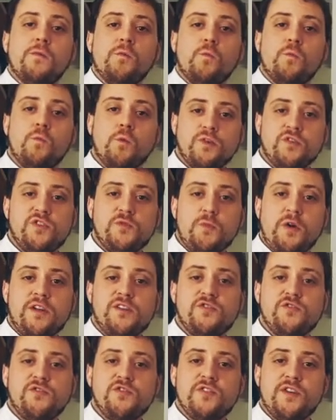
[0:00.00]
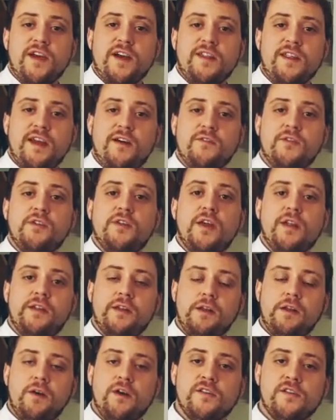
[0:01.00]
Once your pastries are out of the oven and
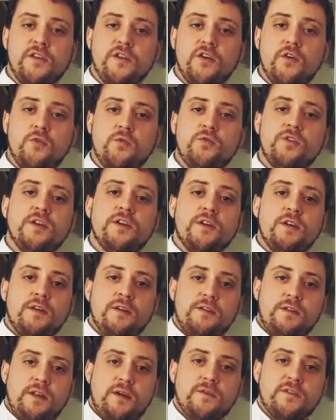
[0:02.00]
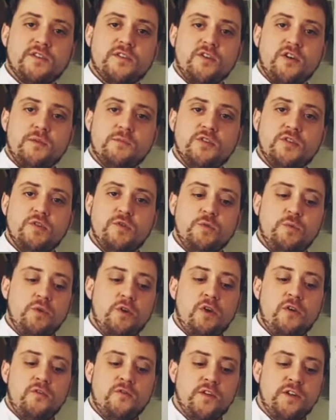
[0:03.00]
they're nicely cooled, now it's time
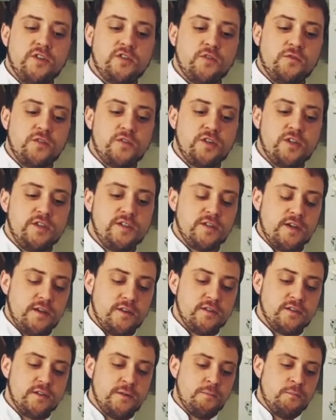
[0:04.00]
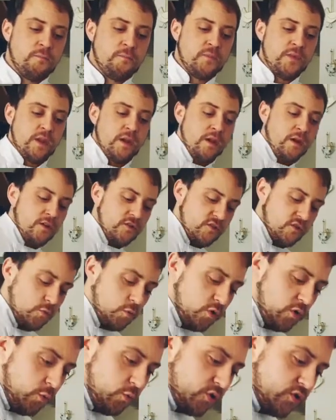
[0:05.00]
to finish off the cheesecakes. So
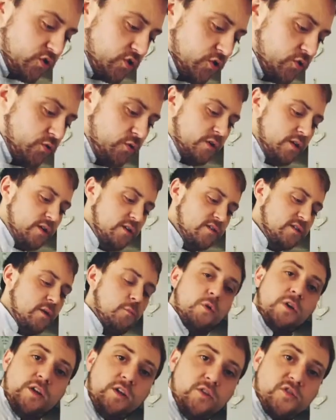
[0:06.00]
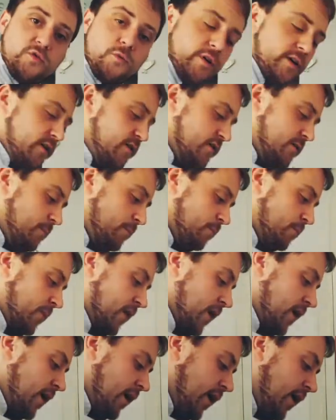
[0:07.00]
what you want to do is get one of your squares,
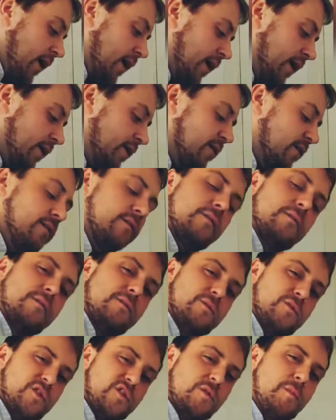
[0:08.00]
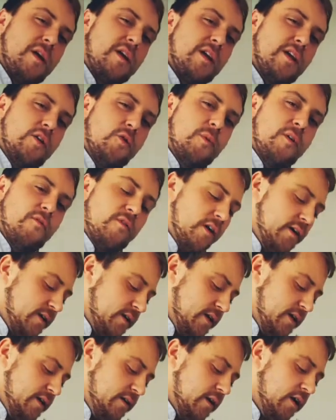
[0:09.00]
and just to make it a little bit
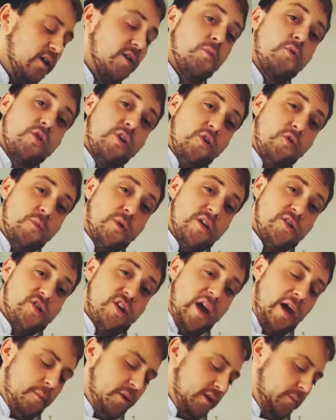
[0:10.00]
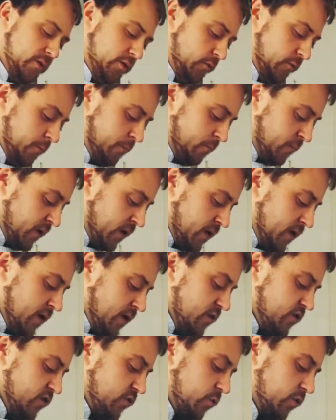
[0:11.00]
funky, I'm going to put a little bit of jam in the middle.
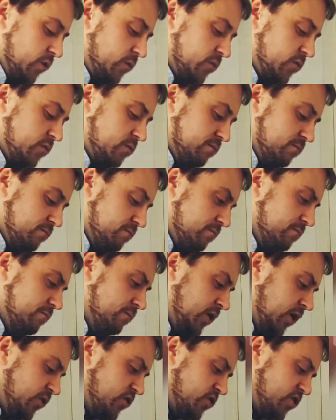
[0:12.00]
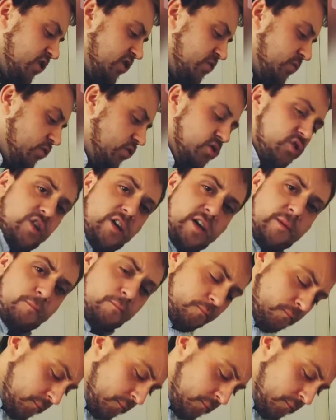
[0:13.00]
So you want a large teaspoon of jam,